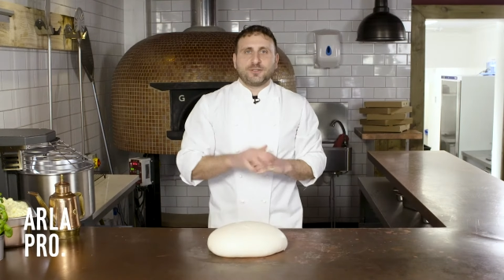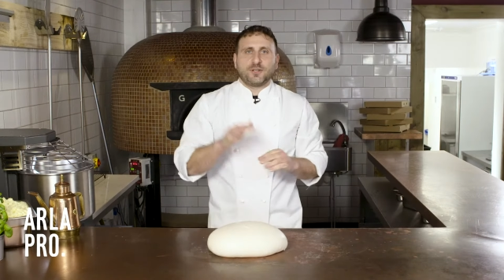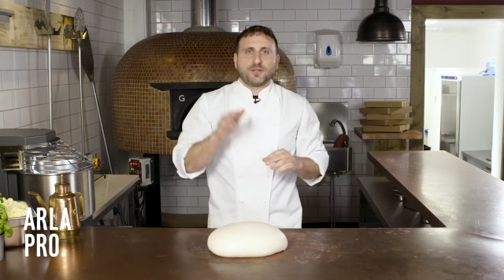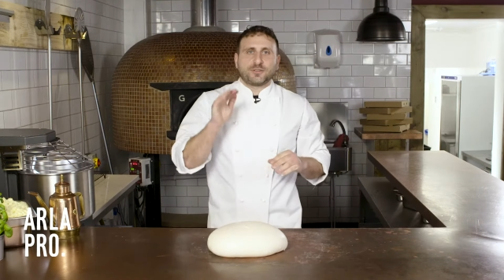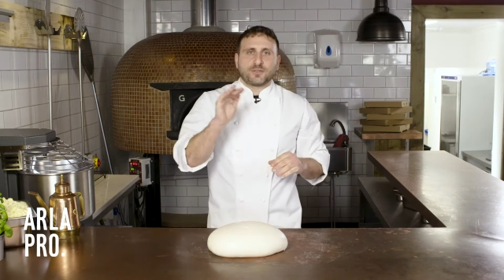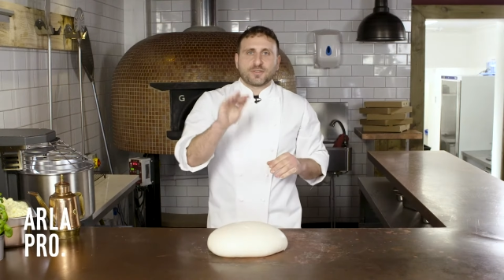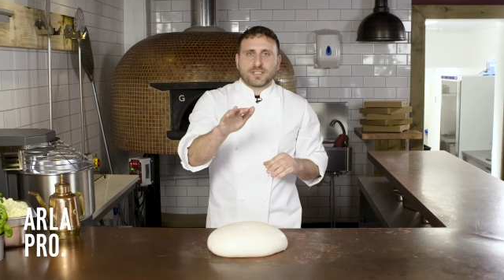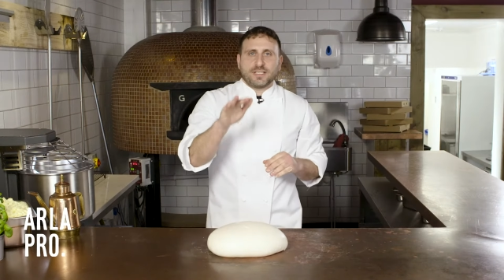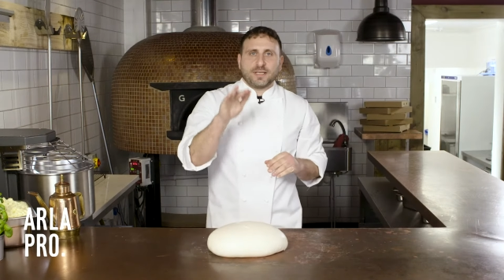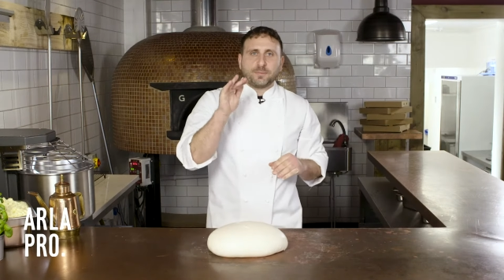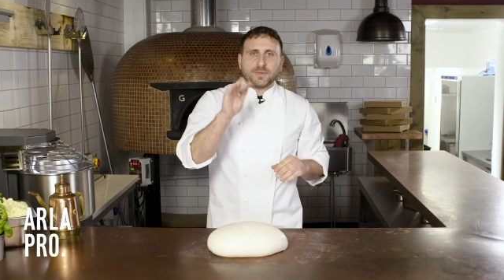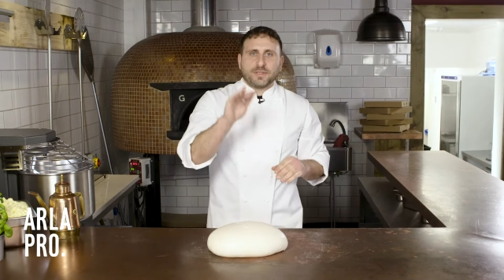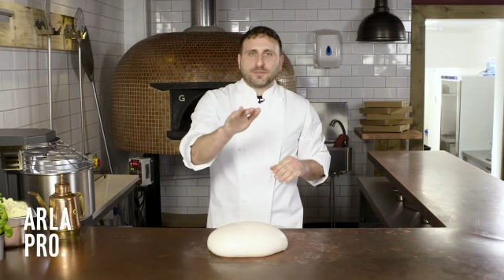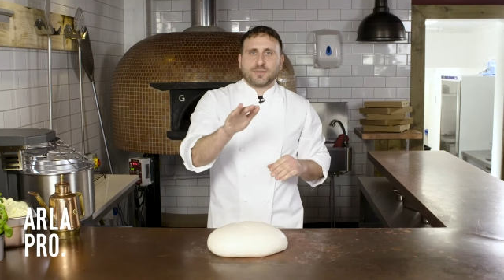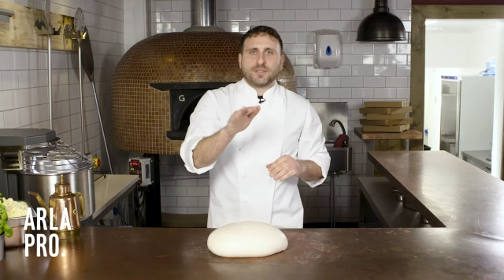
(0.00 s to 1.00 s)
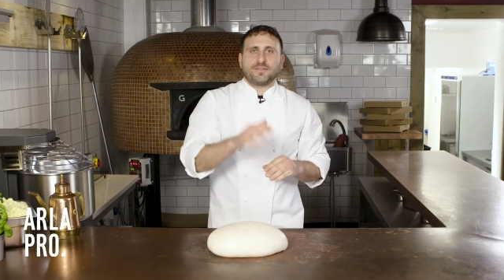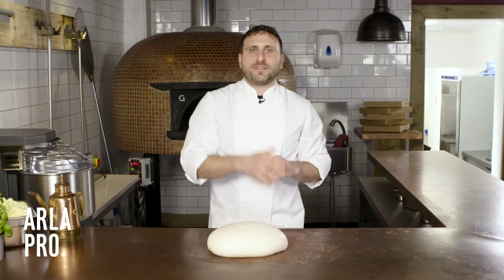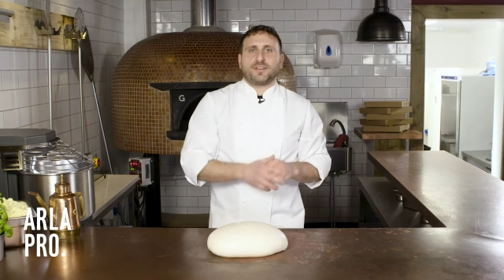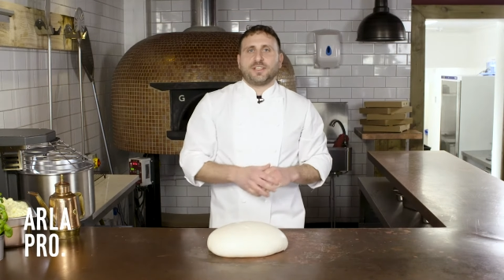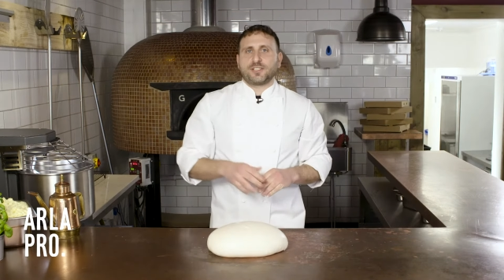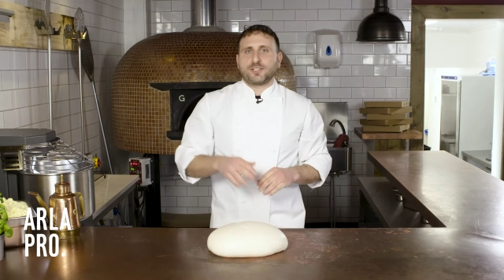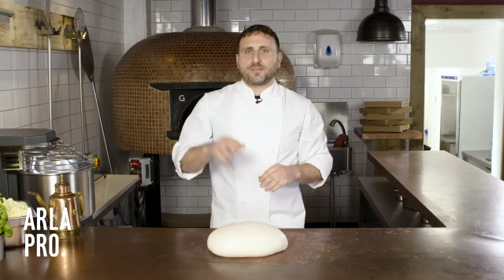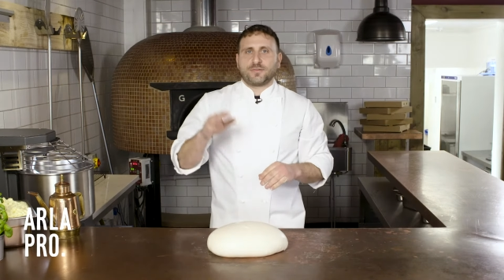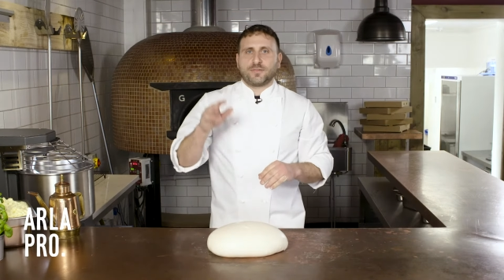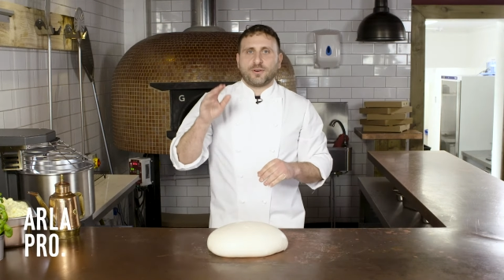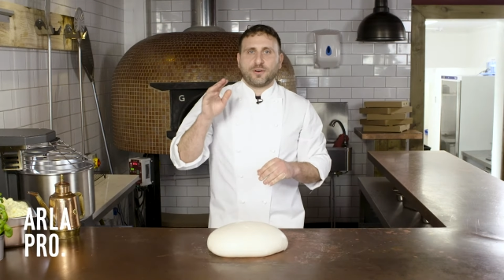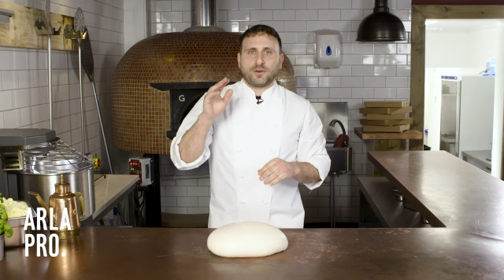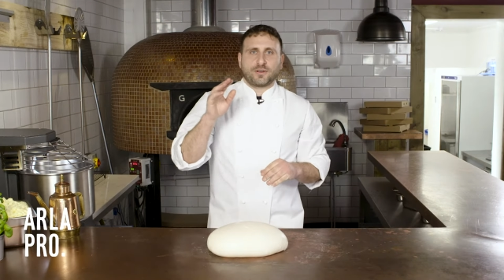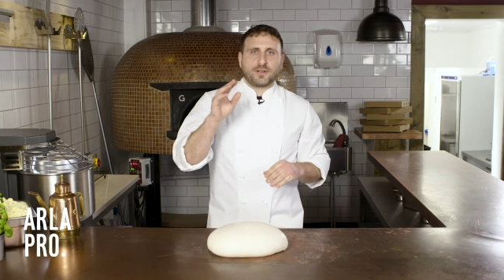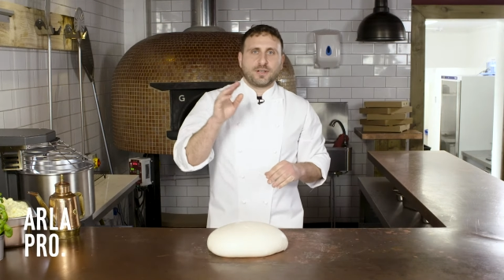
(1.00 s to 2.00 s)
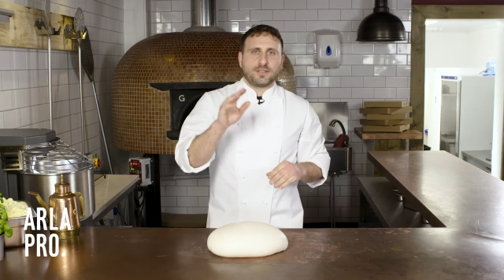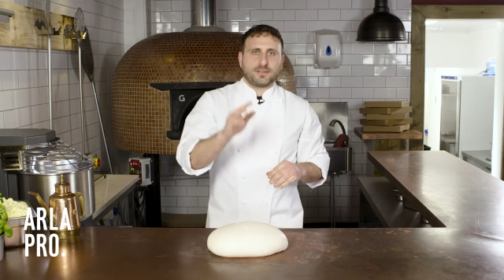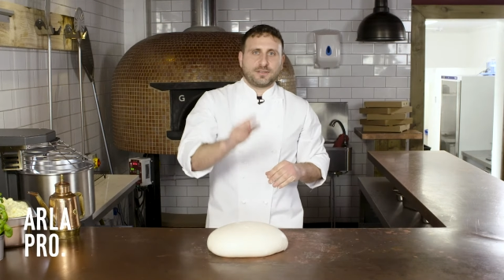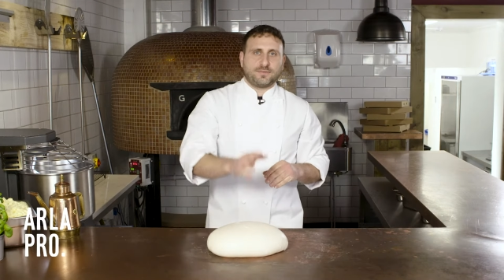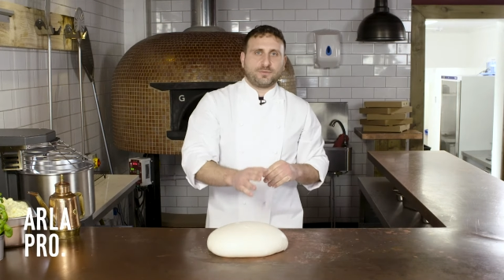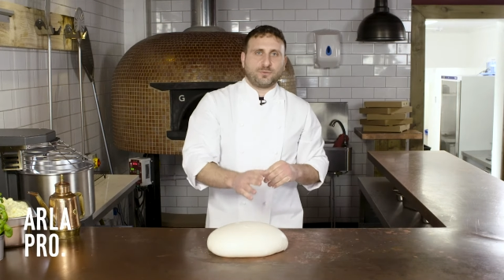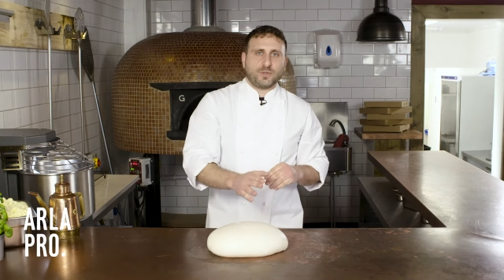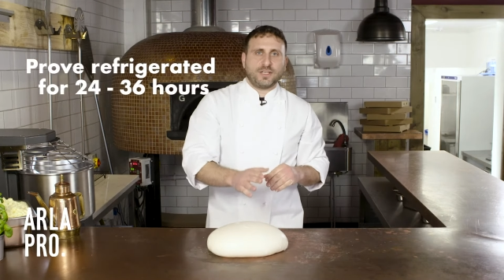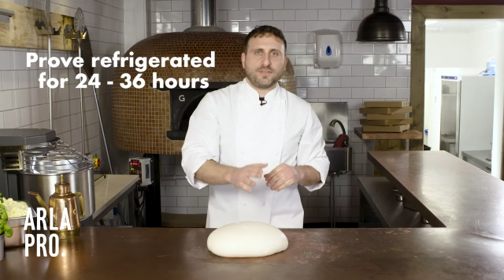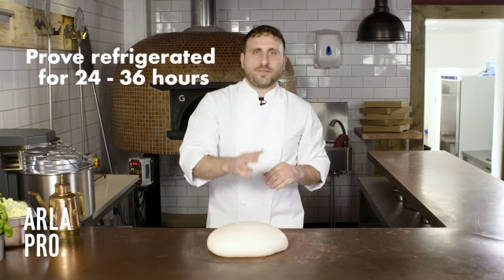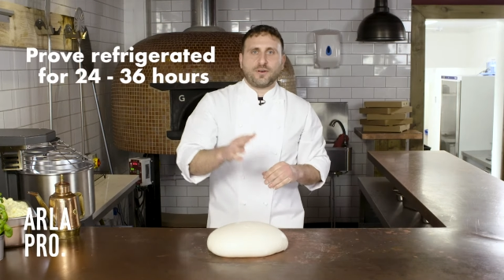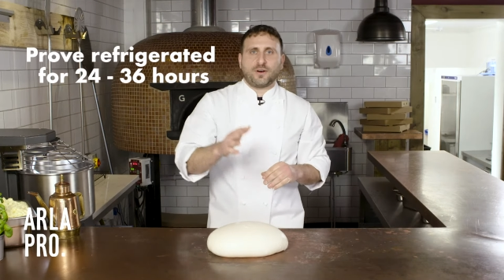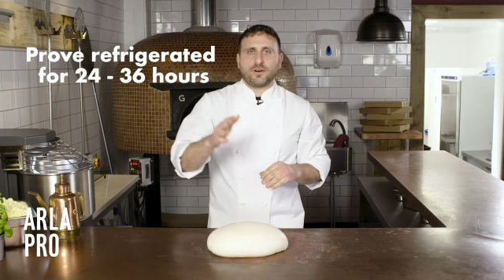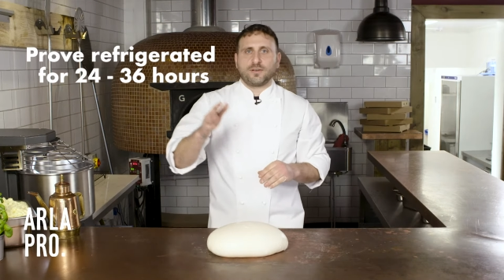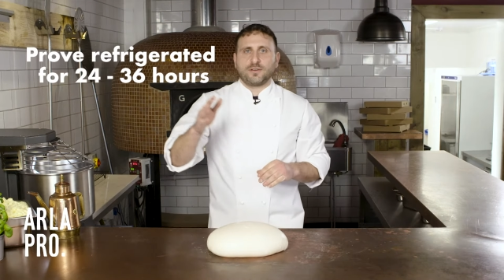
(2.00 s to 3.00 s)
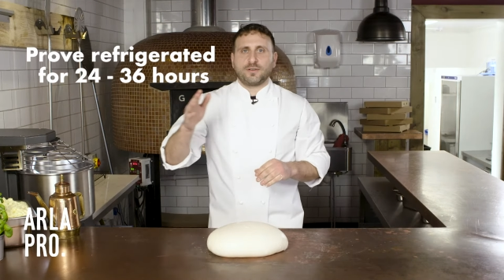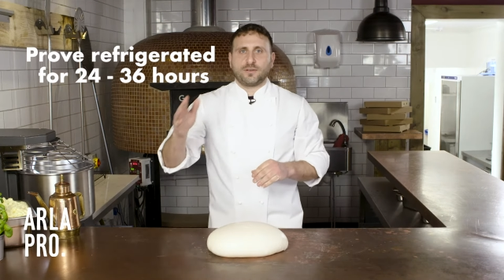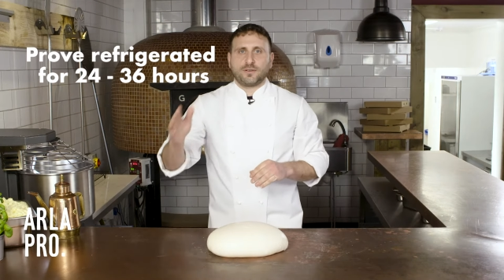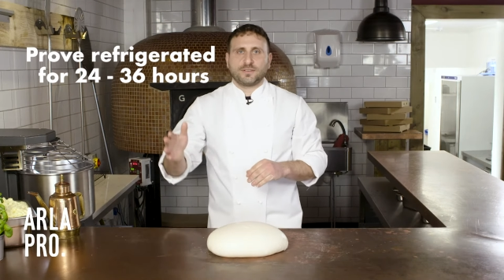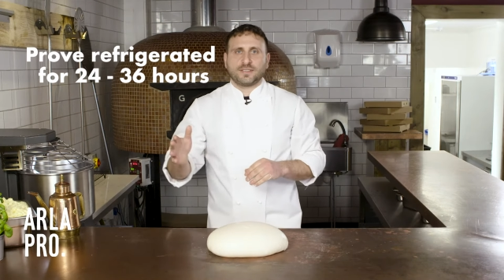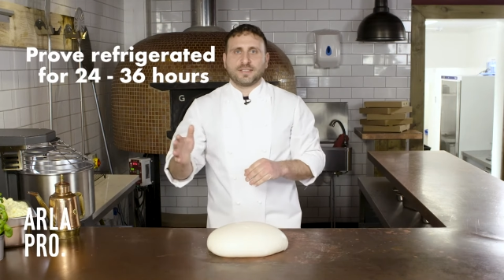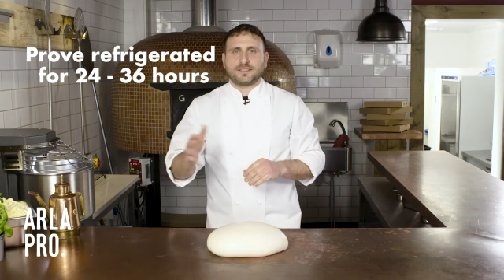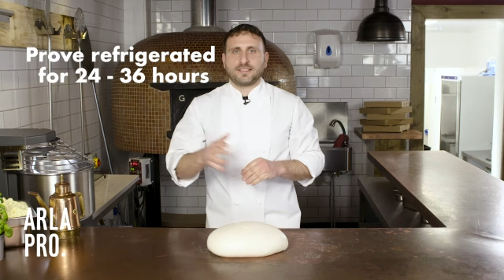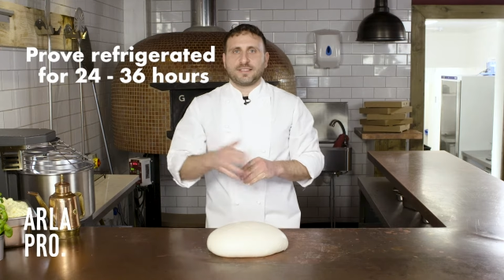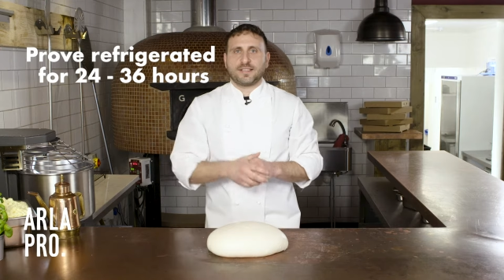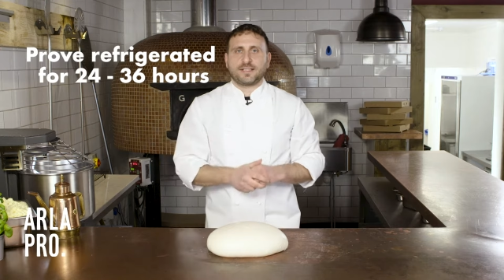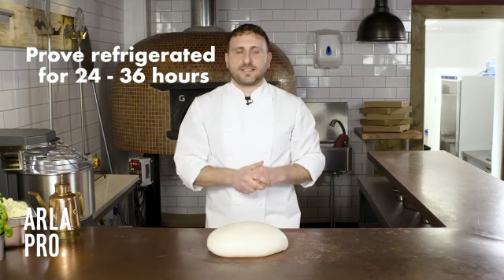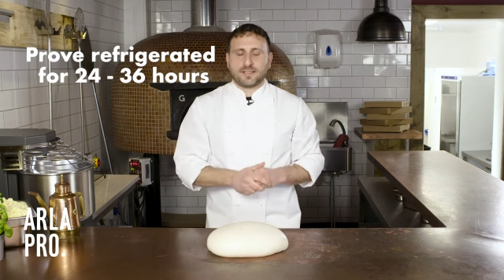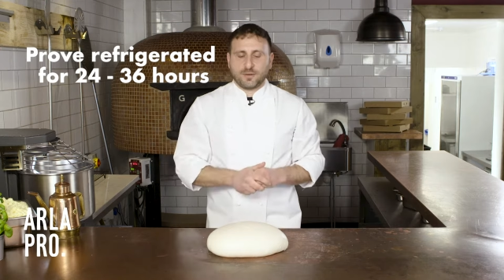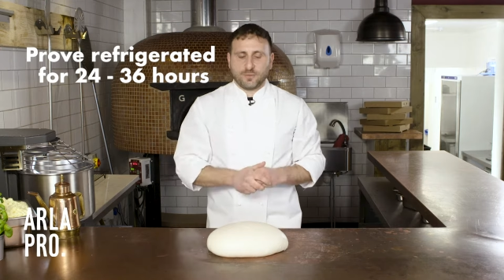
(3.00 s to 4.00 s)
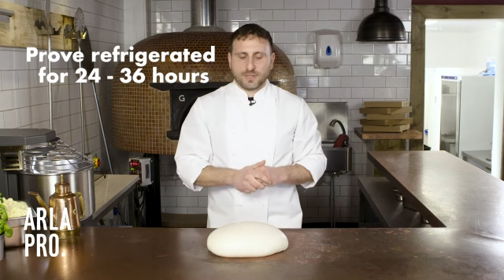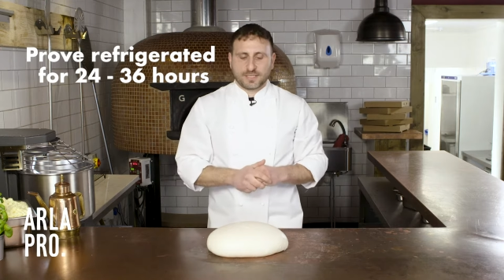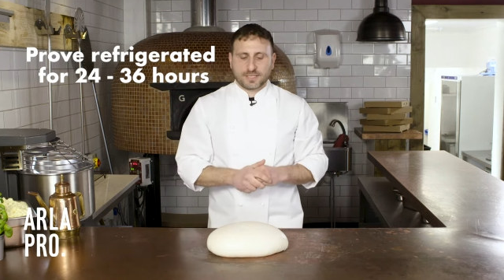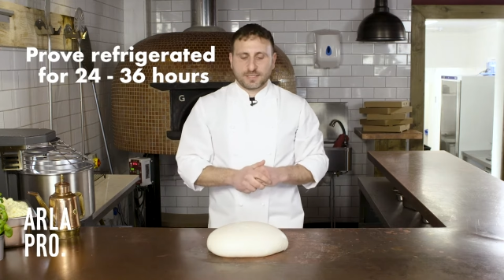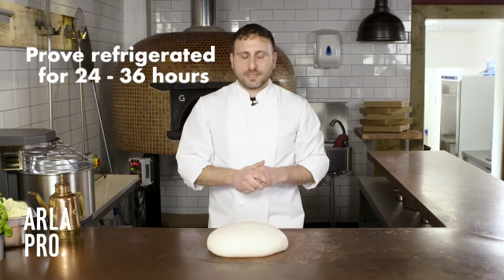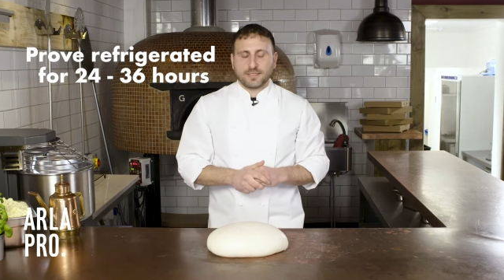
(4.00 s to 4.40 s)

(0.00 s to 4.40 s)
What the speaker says: go to sleep into the fridge for 24 or 36 hours.